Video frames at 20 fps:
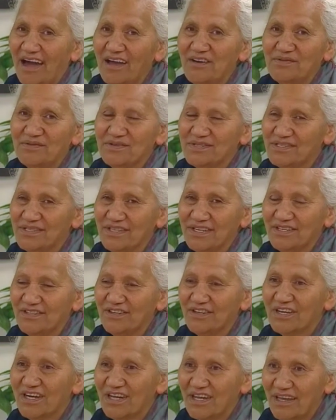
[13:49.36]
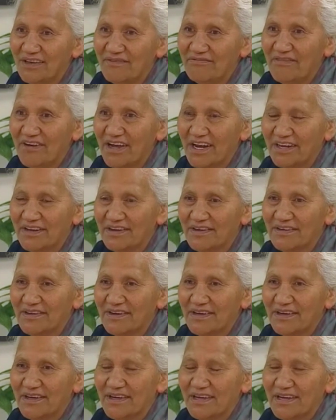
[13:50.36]
I always think you've got to have whānau.
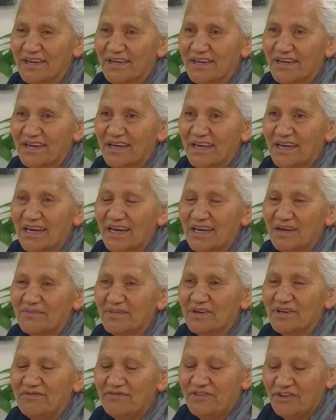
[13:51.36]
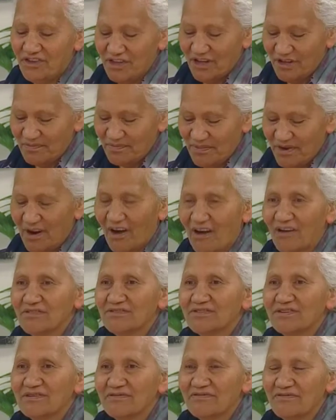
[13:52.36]
But if you don't
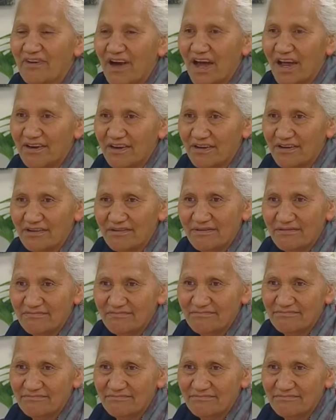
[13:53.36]
belong to a whānau,